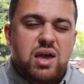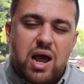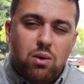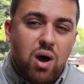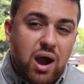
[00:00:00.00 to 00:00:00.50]

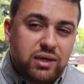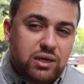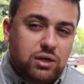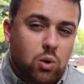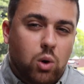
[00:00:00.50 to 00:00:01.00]
and how I
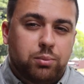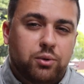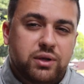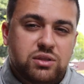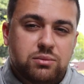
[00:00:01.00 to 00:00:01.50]
can
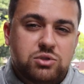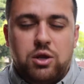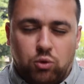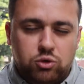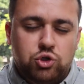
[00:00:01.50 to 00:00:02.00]
incorporate
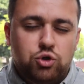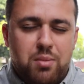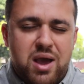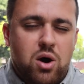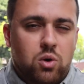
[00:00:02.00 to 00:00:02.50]
them in order to
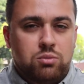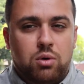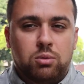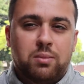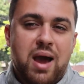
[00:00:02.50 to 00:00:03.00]
do my
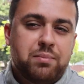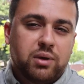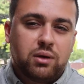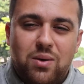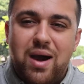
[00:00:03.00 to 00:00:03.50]
own mobile mapping.